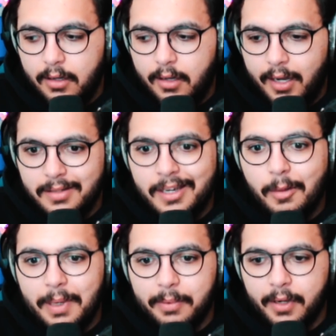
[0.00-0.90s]
Because I
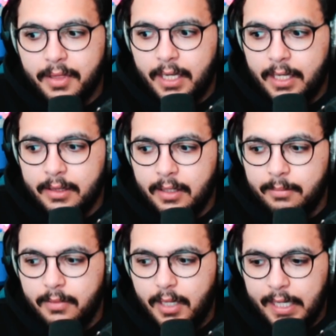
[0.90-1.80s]
know people are thinking
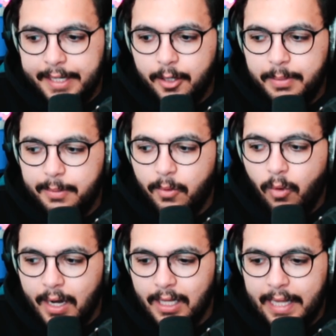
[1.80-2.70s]
them, and I know people
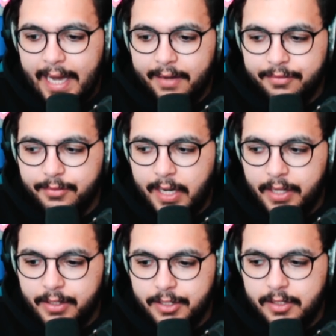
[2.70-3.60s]
want to laugh
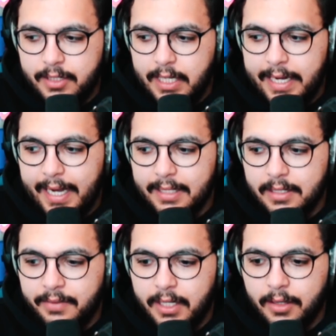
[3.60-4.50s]
rather than just see
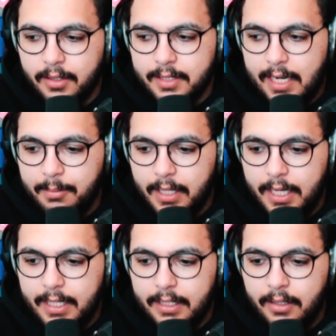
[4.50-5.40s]
negativity on their
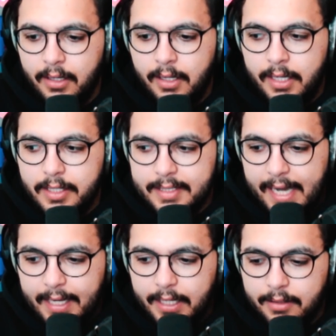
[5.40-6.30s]
timeline and
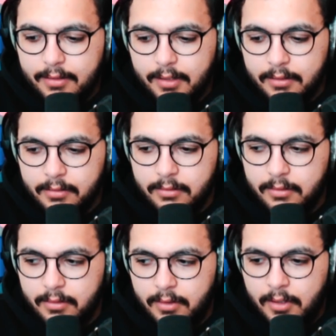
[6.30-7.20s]
sadness. And
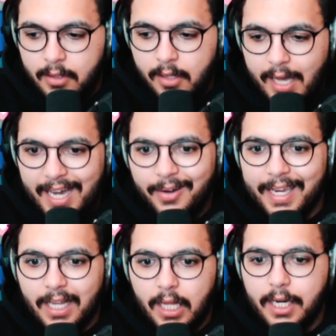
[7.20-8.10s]
I know I
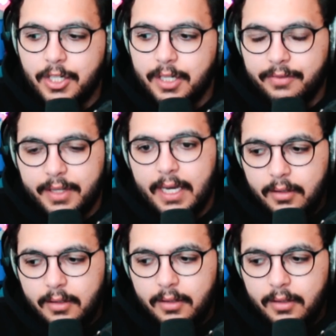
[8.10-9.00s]
get a lot of shit for
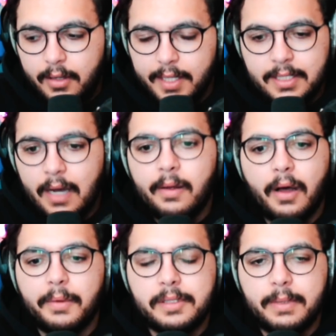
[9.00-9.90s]
that. It's how I'll
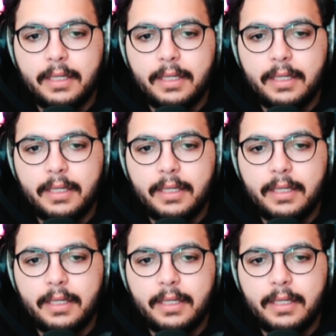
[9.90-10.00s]
always be.